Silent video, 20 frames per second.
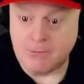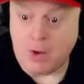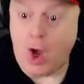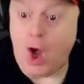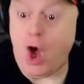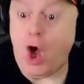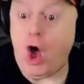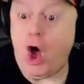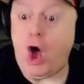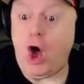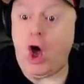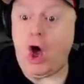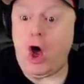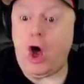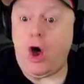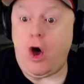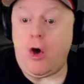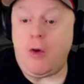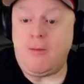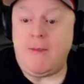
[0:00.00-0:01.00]

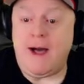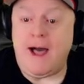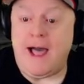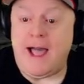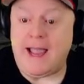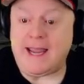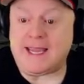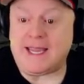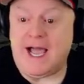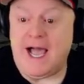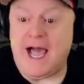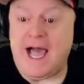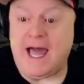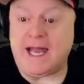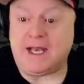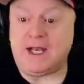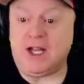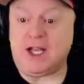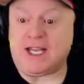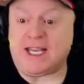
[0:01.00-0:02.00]
Oh my
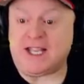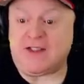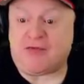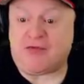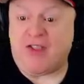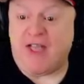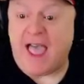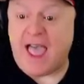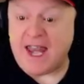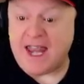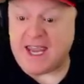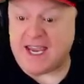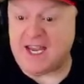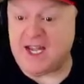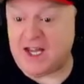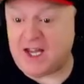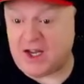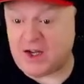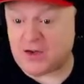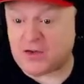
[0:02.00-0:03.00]
God, look at that
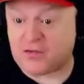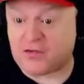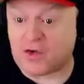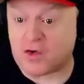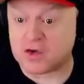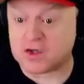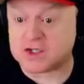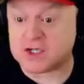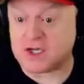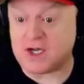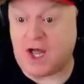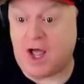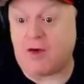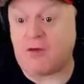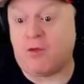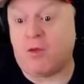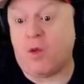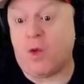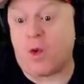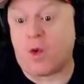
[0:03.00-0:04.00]
hideous version
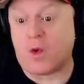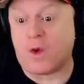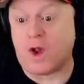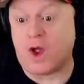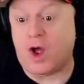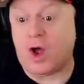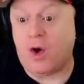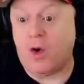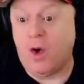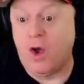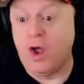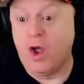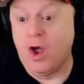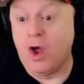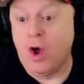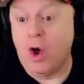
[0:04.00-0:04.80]
of Wario.